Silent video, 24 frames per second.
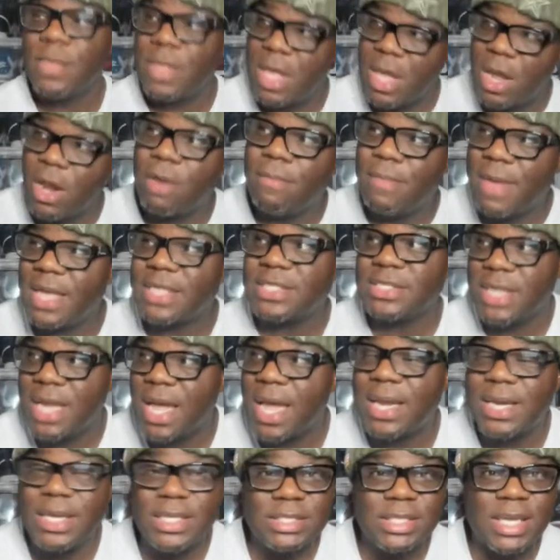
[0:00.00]
Air Max
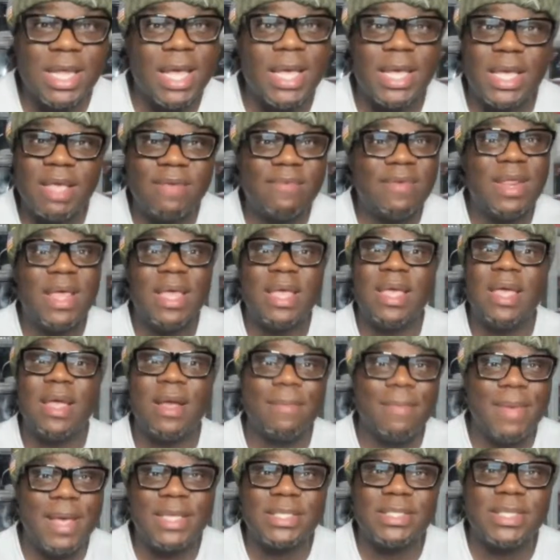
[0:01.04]
90s. Like if it ain't Air
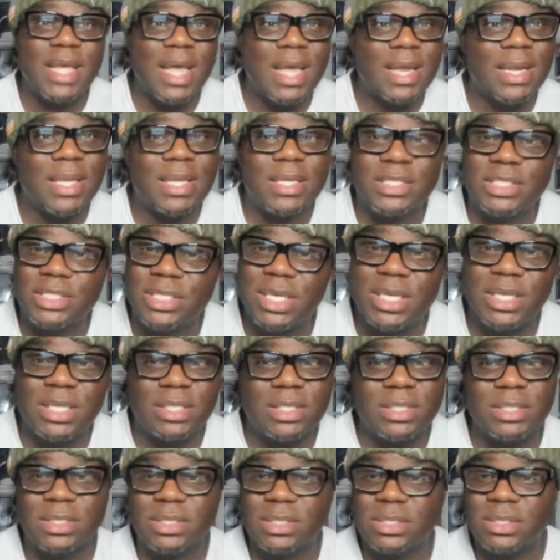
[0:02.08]
Max 90, shit,
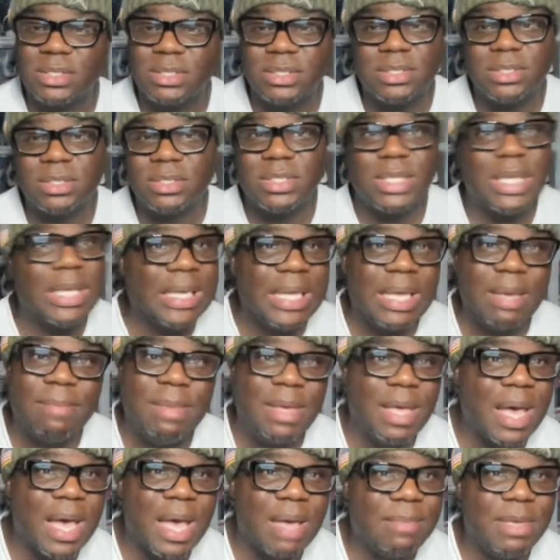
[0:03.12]
get
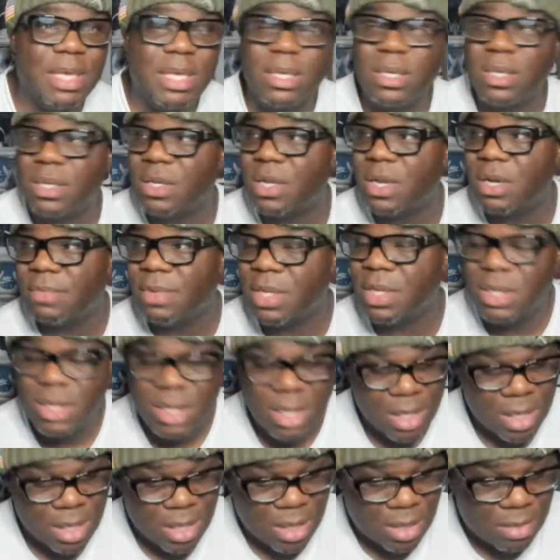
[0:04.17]
behind me. You know what I mean?
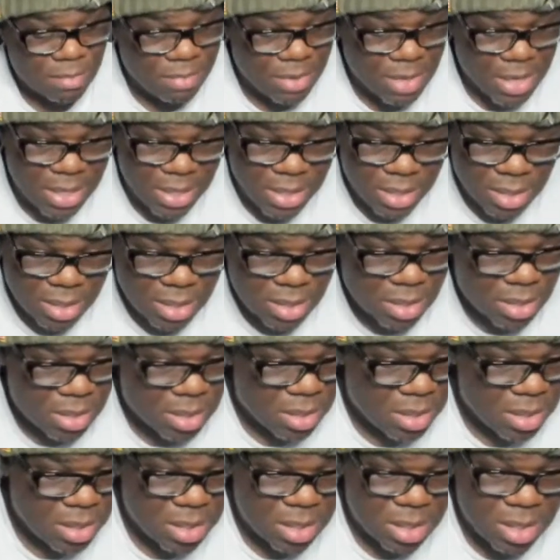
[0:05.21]
But
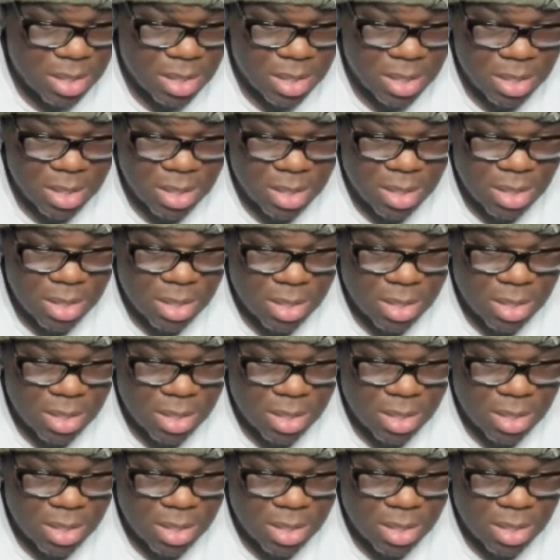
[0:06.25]
uh